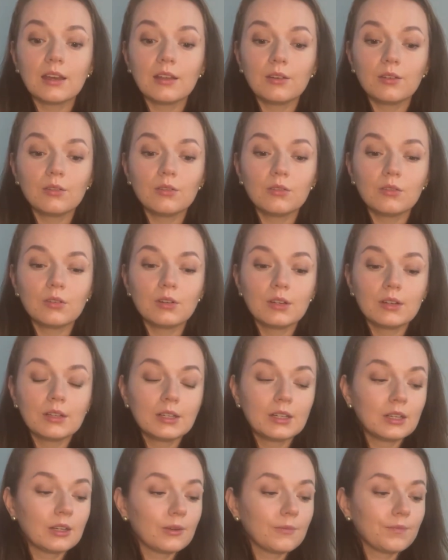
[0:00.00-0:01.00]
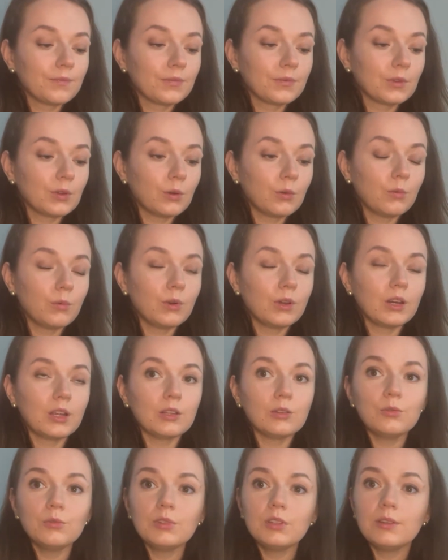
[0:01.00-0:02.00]
I don't know what
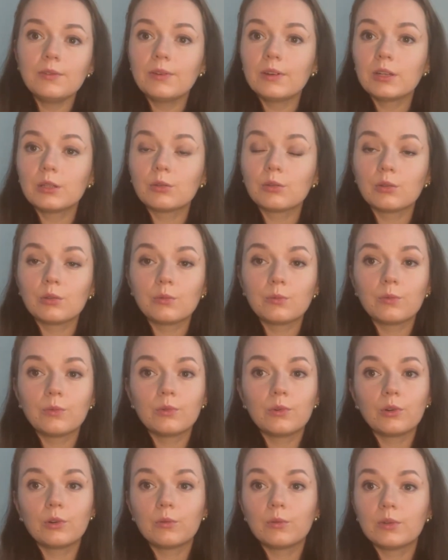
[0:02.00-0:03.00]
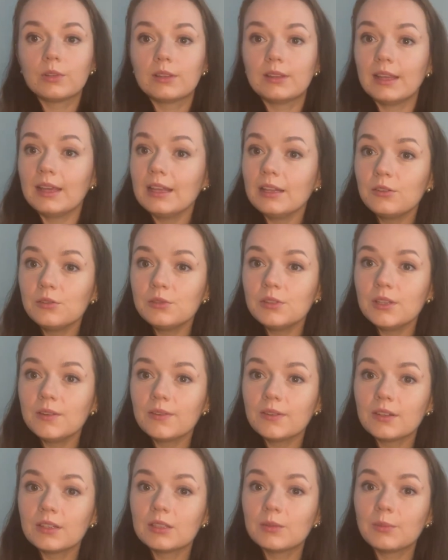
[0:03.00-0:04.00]
I do different or what they do
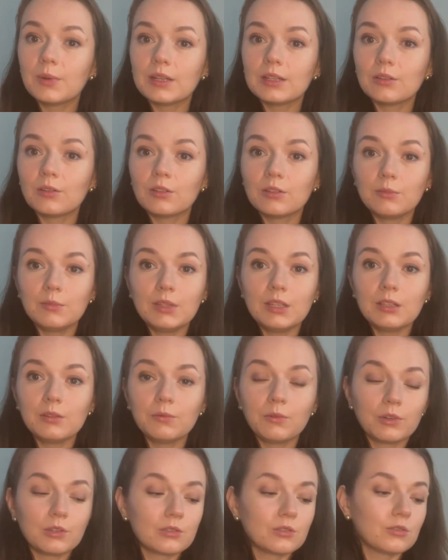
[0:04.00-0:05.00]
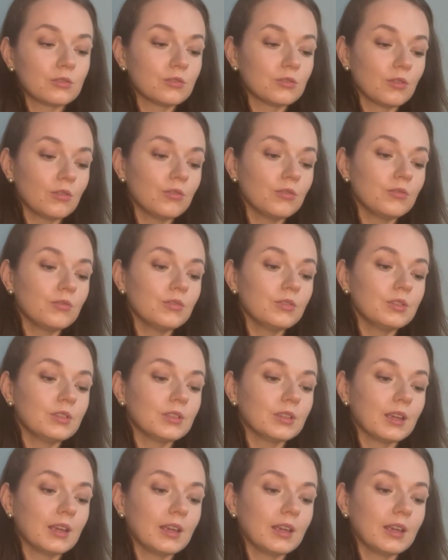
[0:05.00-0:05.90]
different, but on me it works so good,